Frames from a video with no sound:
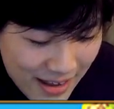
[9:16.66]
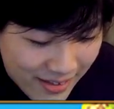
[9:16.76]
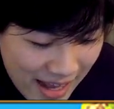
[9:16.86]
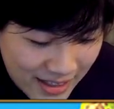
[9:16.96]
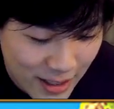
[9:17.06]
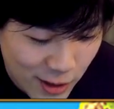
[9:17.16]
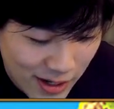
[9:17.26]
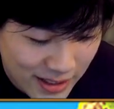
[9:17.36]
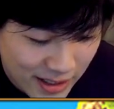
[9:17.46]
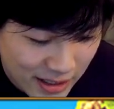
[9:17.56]
That's the
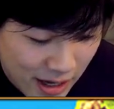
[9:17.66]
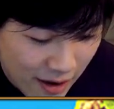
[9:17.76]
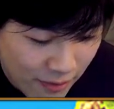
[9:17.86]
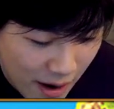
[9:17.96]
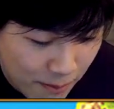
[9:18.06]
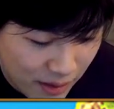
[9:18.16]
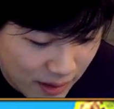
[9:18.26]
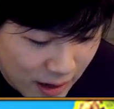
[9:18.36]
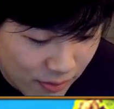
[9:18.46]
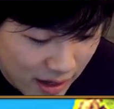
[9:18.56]
interesting stuff. I
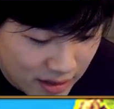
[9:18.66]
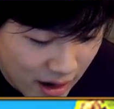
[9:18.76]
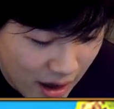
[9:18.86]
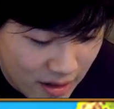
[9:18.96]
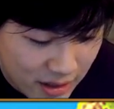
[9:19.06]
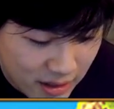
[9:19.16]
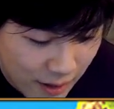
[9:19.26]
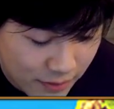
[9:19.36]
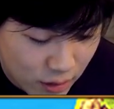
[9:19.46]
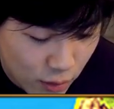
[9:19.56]
believe there's other
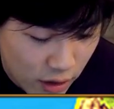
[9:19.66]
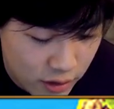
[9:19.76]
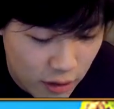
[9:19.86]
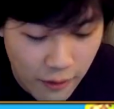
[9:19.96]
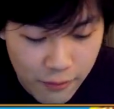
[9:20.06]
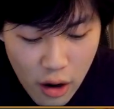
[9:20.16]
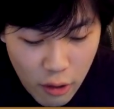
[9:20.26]
stuff as well. So if you are a